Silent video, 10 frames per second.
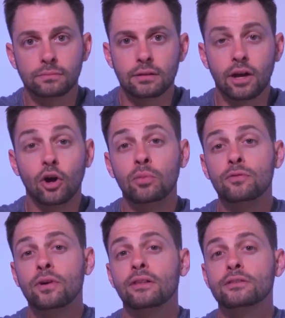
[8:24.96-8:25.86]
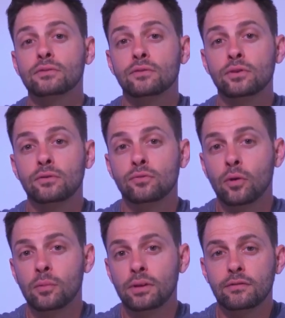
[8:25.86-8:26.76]
I hope you found this review
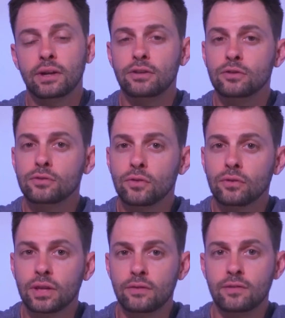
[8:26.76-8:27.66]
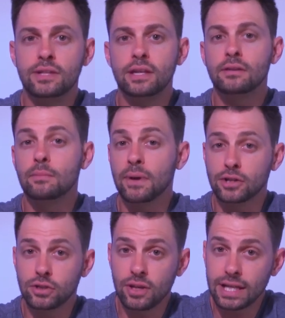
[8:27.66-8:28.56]
informative and useful. If you did, make
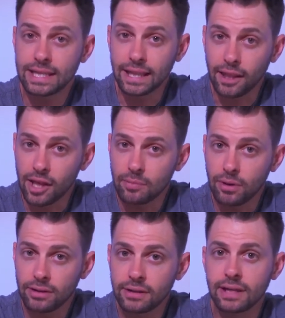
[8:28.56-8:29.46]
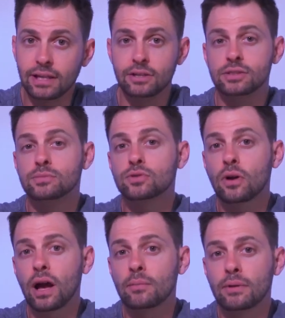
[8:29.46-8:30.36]
sure you hit that like button and you
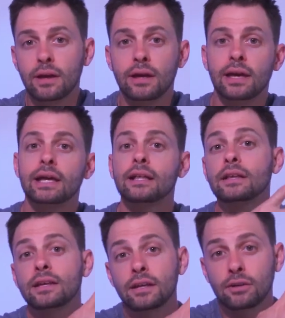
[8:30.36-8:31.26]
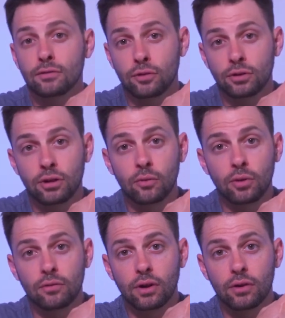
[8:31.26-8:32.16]
subscribe and click here for another one
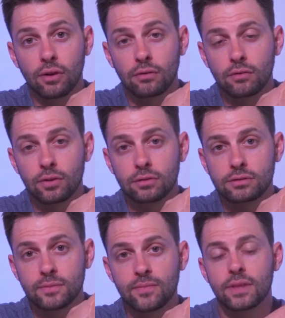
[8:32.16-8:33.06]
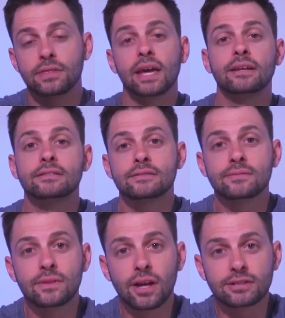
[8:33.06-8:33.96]
of our great reviews. Thanks.
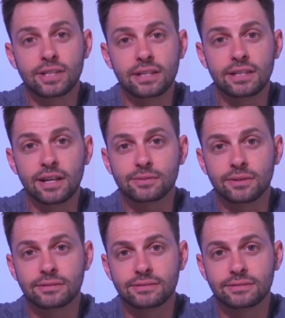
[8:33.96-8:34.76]
I'll see you in the next one.